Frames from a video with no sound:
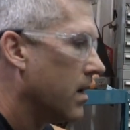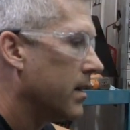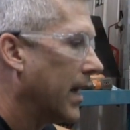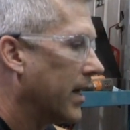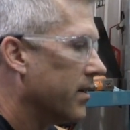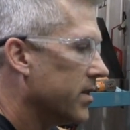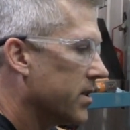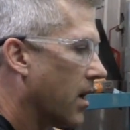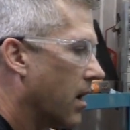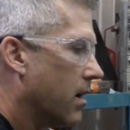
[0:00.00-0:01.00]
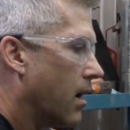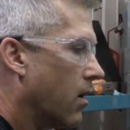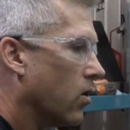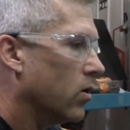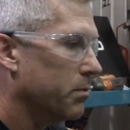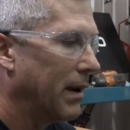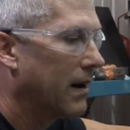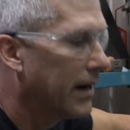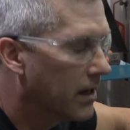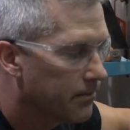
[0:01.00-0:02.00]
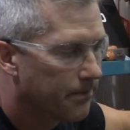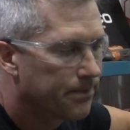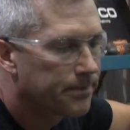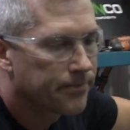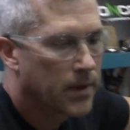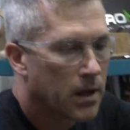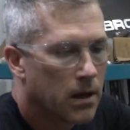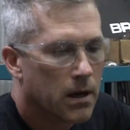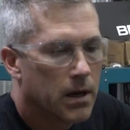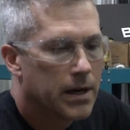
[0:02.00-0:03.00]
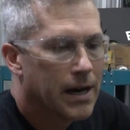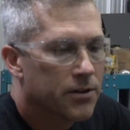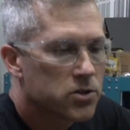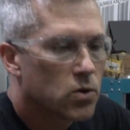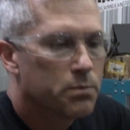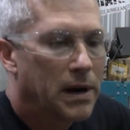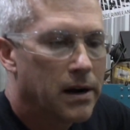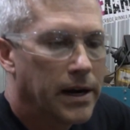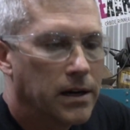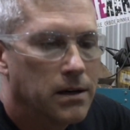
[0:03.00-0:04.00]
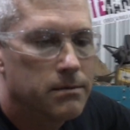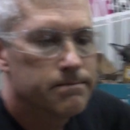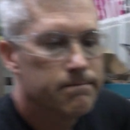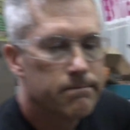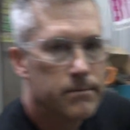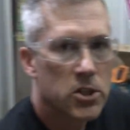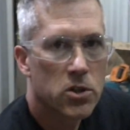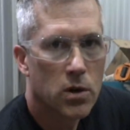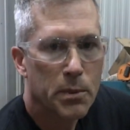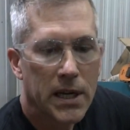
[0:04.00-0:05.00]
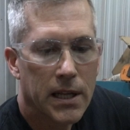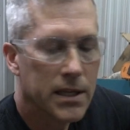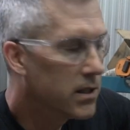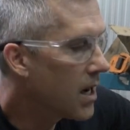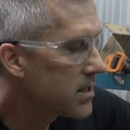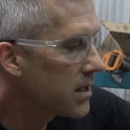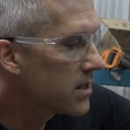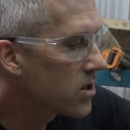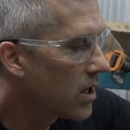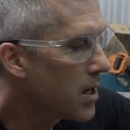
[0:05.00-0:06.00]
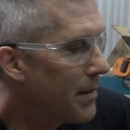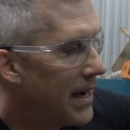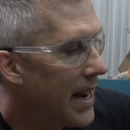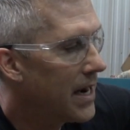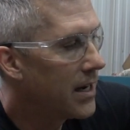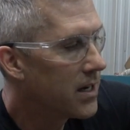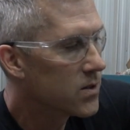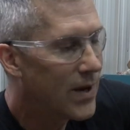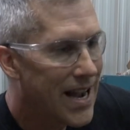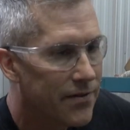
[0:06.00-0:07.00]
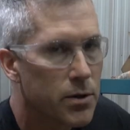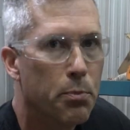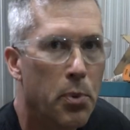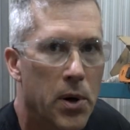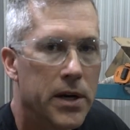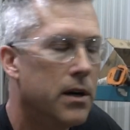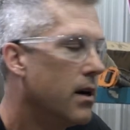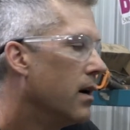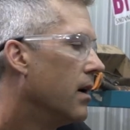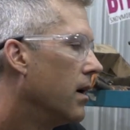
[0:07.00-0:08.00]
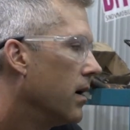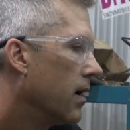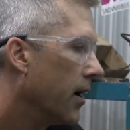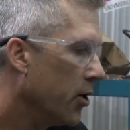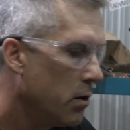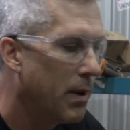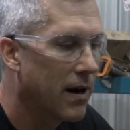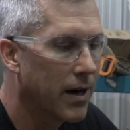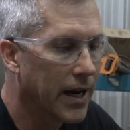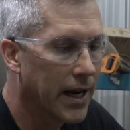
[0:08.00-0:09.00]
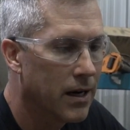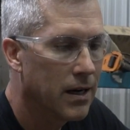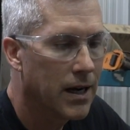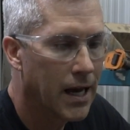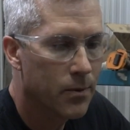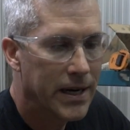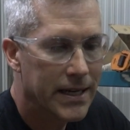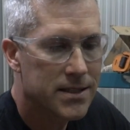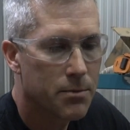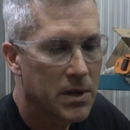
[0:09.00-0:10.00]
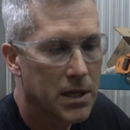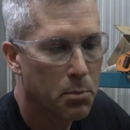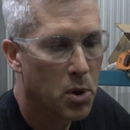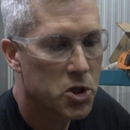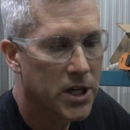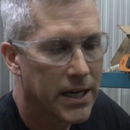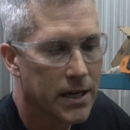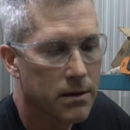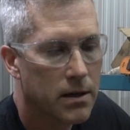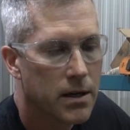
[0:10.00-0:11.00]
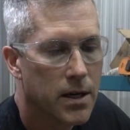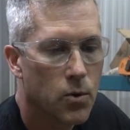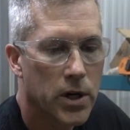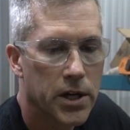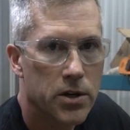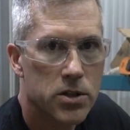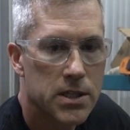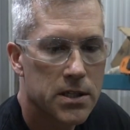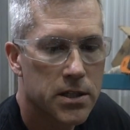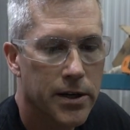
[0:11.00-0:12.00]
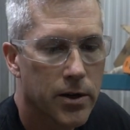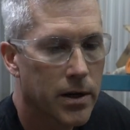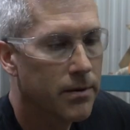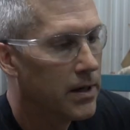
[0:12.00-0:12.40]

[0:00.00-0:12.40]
That gives us our old bearing. Now this old bearing, just don't immediately toss it. It's going to come in handy because we have to put our new bearing in, and we need something to push it in. We're going to use this to do it.